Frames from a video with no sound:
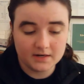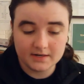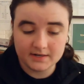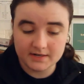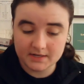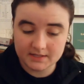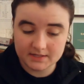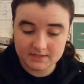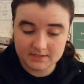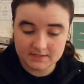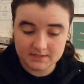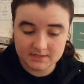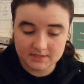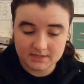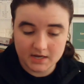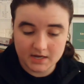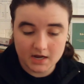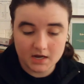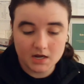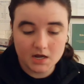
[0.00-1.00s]
Needless to
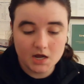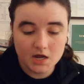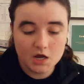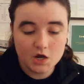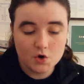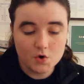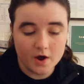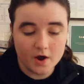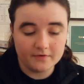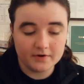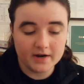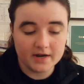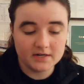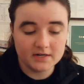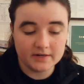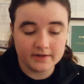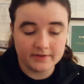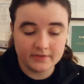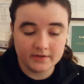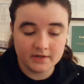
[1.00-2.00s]
say, whoever had
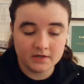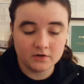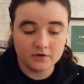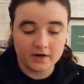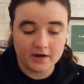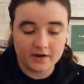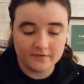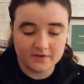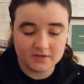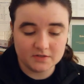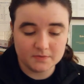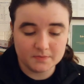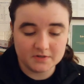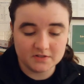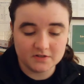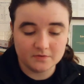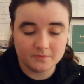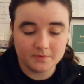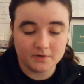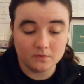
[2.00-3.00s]
done the engravings
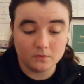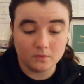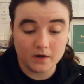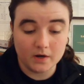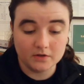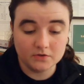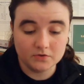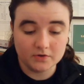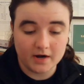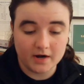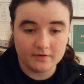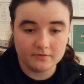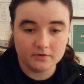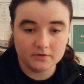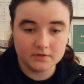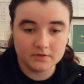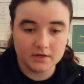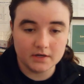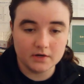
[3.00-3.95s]
must have been well-traveled